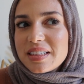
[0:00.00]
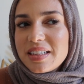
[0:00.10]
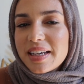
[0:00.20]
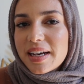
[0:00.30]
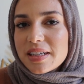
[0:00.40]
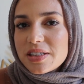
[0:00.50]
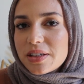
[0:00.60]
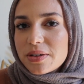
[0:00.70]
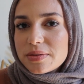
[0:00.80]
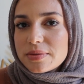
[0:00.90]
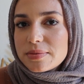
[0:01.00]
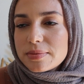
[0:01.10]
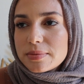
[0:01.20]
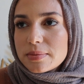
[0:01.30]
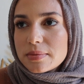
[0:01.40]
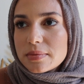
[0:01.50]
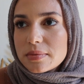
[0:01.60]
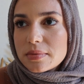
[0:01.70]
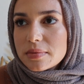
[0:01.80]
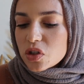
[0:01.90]
Yeah, how'd you know?
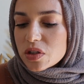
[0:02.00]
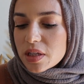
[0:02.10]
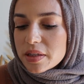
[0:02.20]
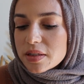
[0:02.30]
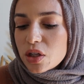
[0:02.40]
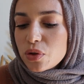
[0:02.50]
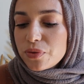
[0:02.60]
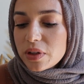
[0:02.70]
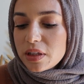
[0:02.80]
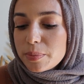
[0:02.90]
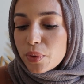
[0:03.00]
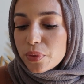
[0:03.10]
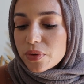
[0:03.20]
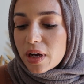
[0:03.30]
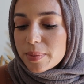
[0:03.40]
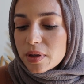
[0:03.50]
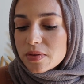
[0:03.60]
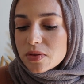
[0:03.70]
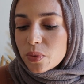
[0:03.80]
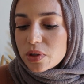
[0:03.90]
She says, you fill in both your
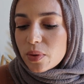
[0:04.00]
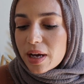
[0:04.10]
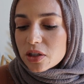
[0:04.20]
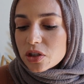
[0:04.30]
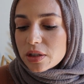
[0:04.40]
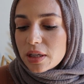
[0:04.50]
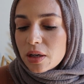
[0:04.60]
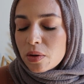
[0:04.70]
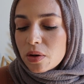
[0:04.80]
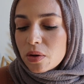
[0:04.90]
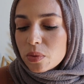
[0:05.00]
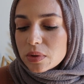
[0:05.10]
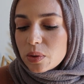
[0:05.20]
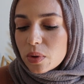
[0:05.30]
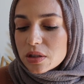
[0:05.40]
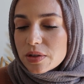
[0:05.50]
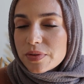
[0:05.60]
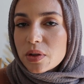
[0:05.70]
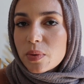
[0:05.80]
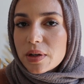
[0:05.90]
eyebrows when you actually only want to
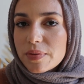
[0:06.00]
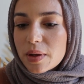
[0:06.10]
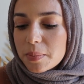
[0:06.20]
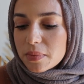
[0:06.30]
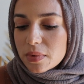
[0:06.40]
fill one of them.